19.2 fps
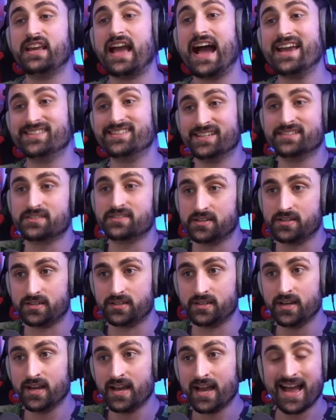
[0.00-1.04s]
identical.
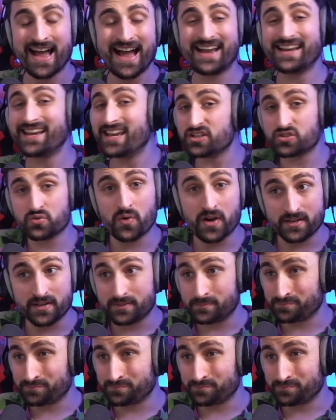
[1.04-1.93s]
And guess what?